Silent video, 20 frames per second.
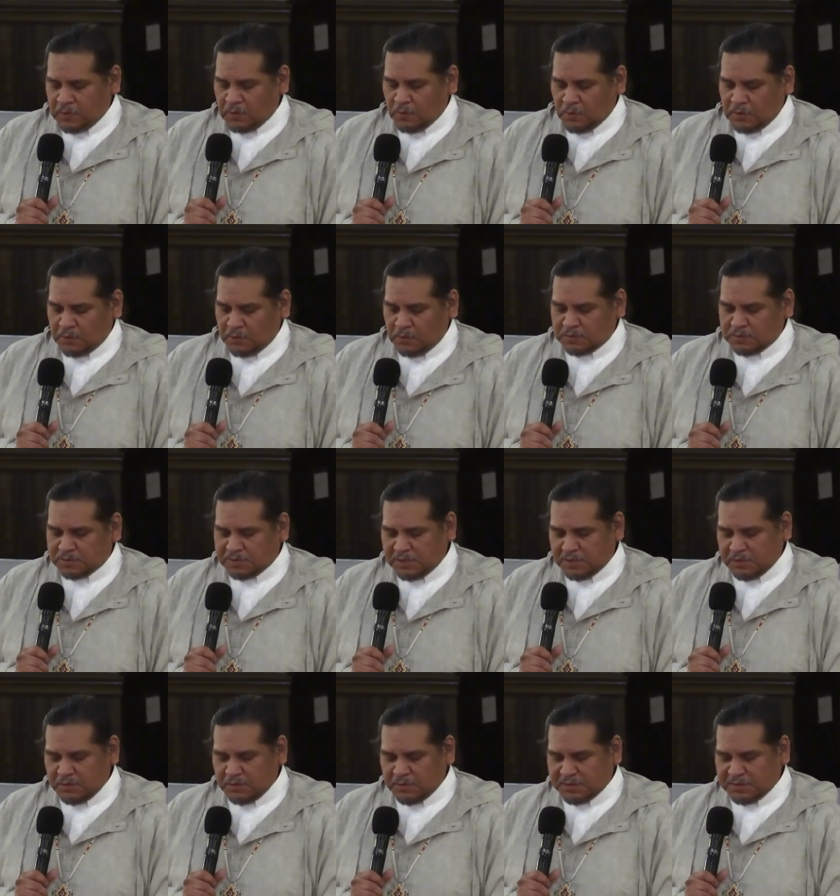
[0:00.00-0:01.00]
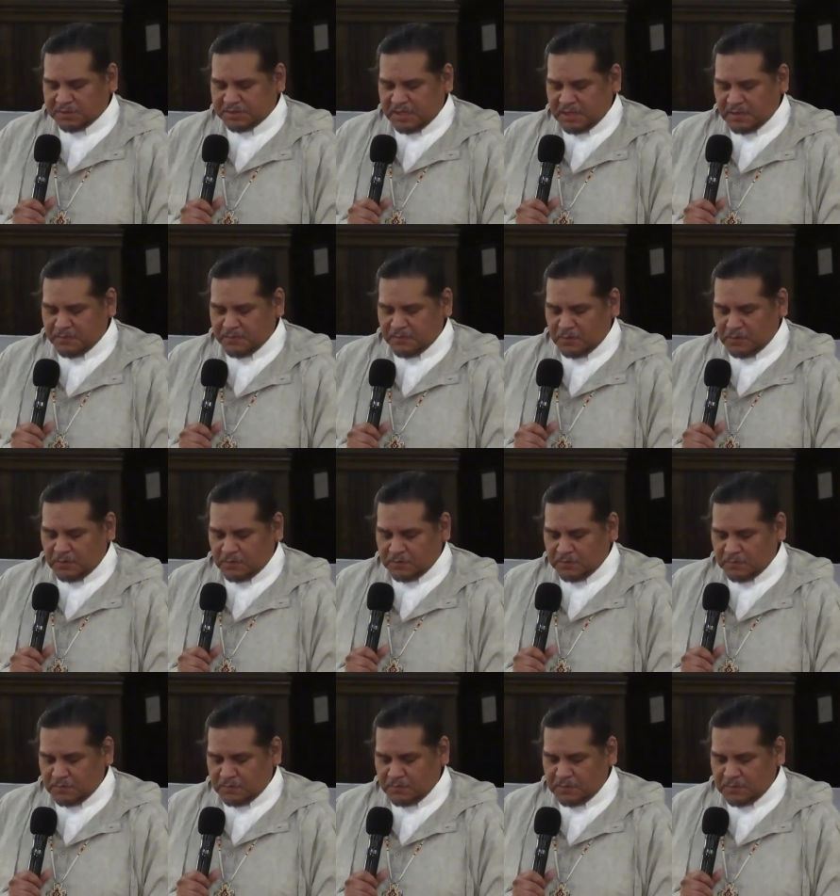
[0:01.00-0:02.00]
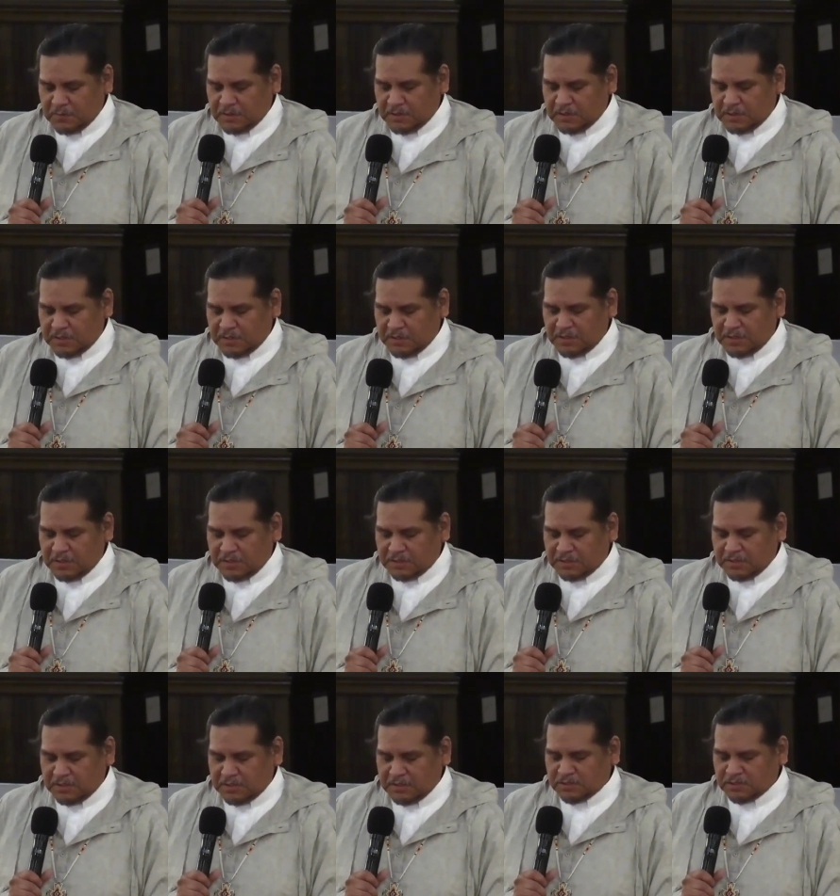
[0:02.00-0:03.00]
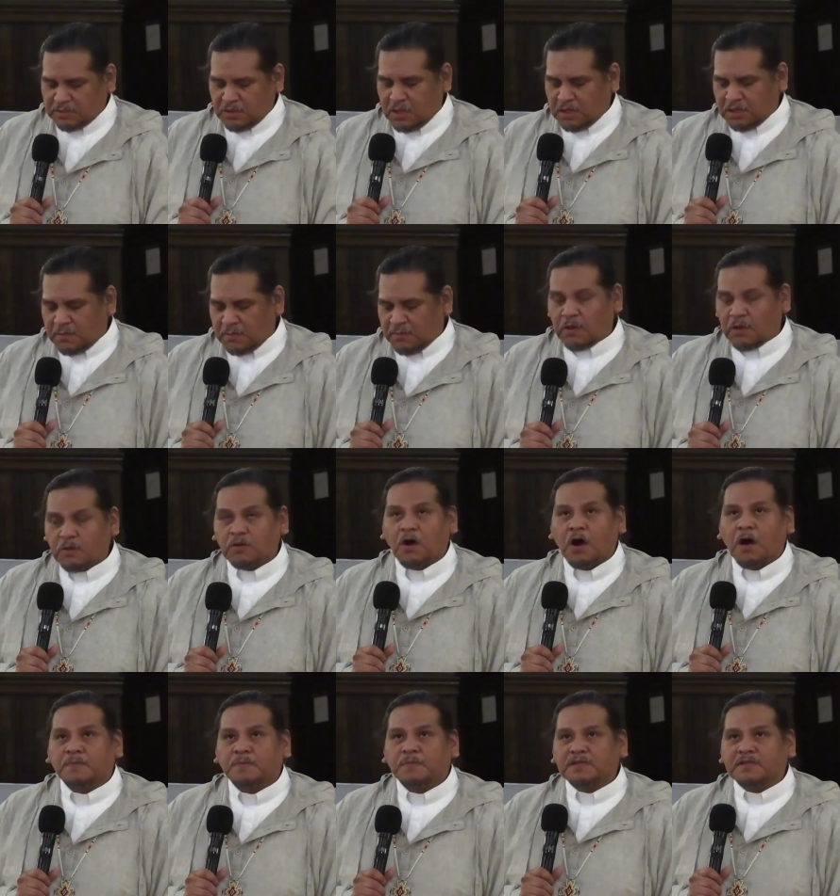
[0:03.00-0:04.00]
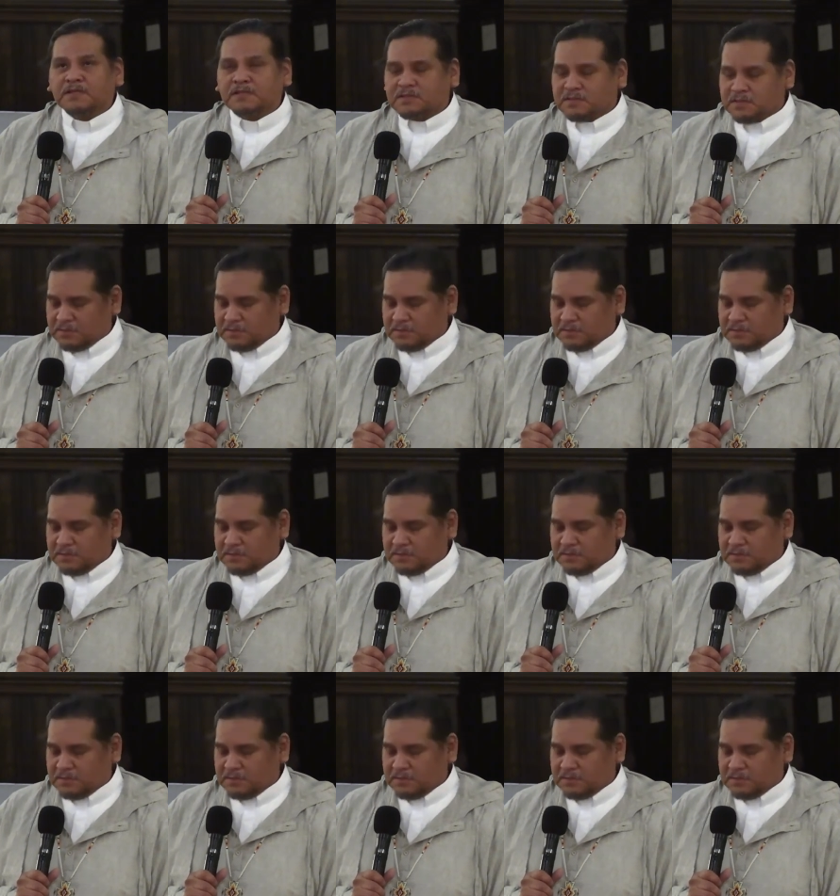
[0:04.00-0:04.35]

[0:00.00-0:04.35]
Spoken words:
One who set a good example and yet is not about optics.